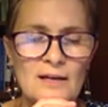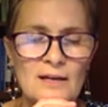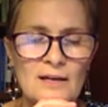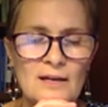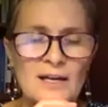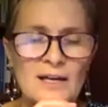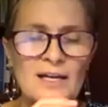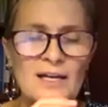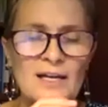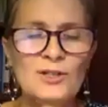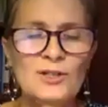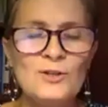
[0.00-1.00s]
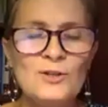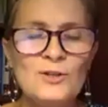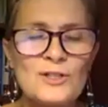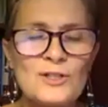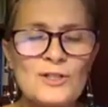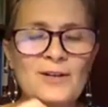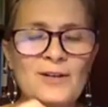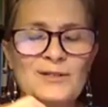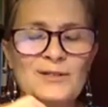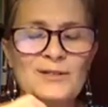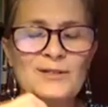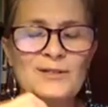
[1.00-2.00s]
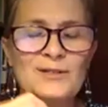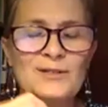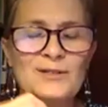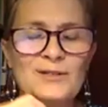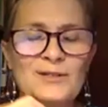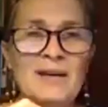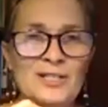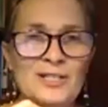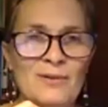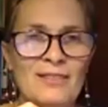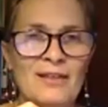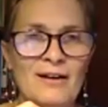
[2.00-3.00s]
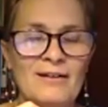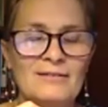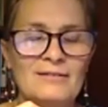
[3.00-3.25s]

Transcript: And usually there's a little anticipation right there.